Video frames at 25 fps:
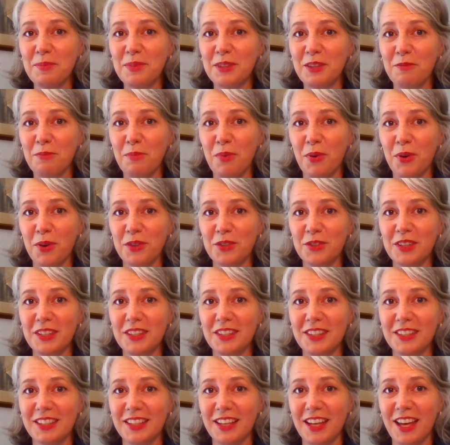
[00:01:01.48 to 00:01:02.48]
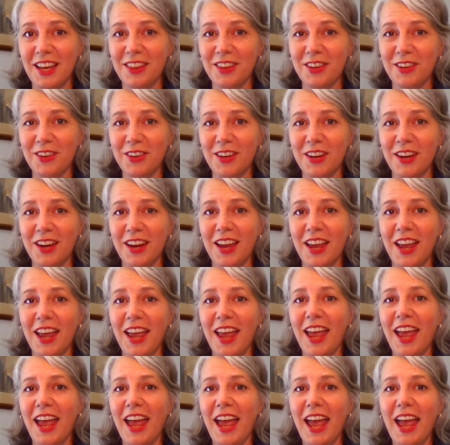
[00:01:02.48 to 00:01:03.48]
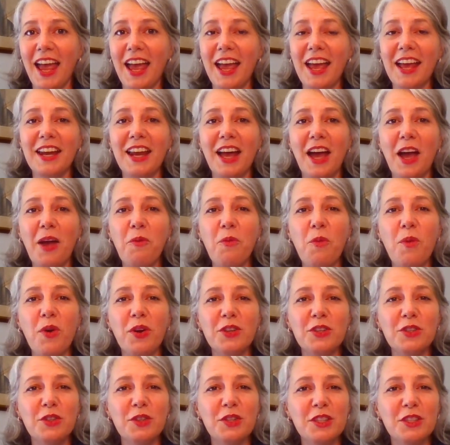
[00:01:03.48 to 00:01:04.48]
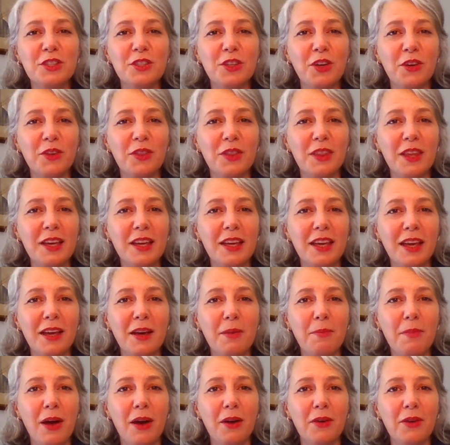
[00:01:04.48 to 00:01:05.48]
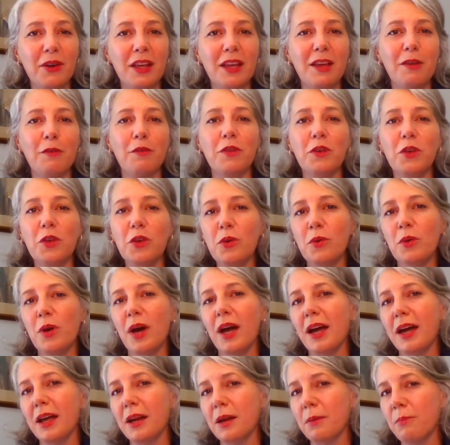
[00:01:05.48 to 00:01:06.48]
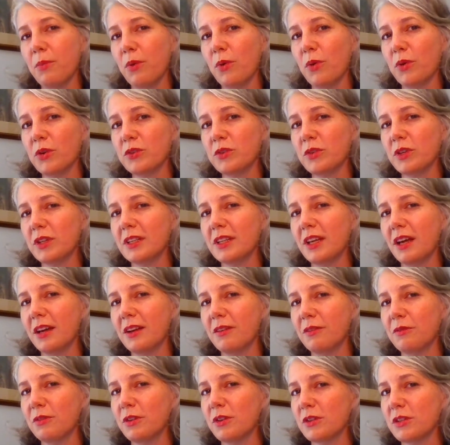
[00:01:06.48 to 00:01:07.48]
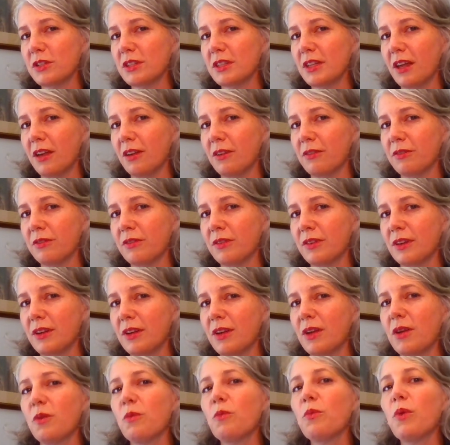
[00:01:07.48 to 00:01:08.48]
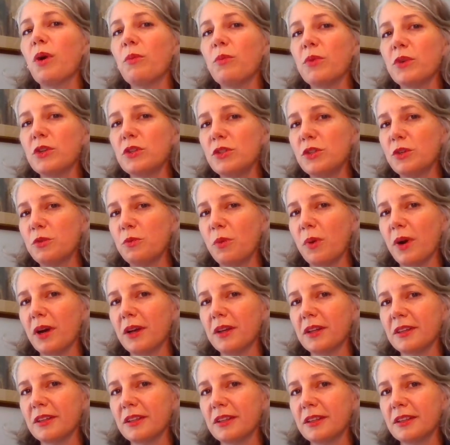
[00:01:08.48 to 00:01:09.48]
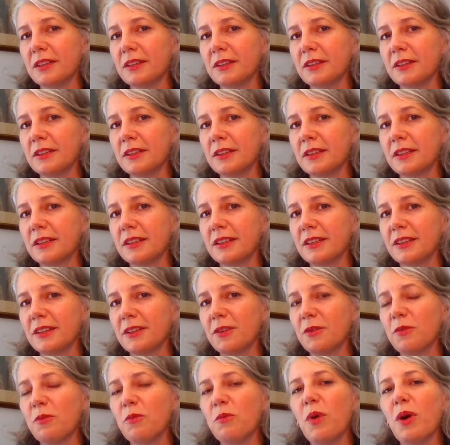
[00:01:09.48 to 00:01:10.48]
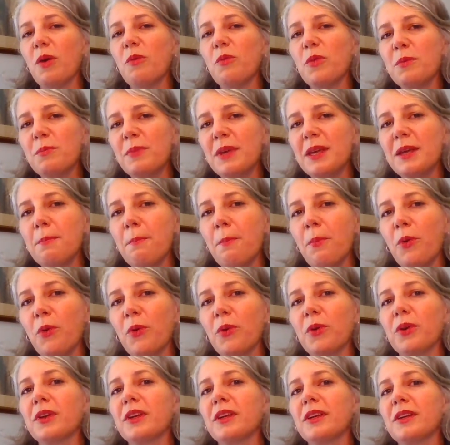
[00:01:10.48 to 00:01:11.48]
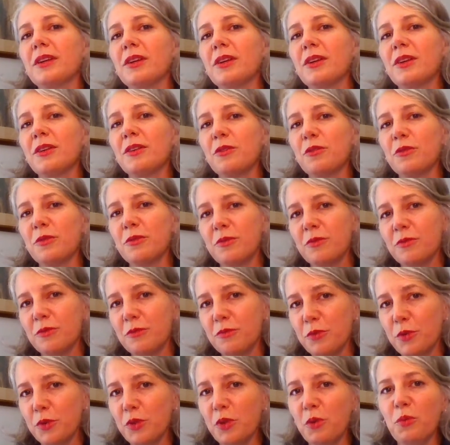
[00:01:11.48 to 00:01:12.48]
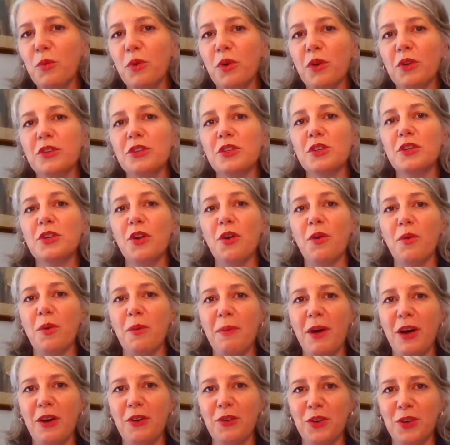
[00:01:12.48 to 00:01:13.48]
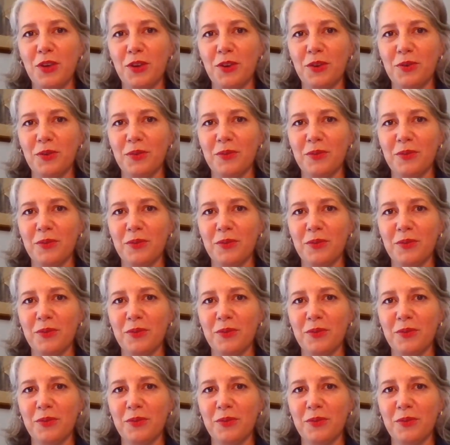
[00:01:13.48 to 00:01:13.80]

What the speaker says: of portraits together. And I want you to start thinking about if you had a portrait done of yourself, what would you want? What would be important for the world to know about you?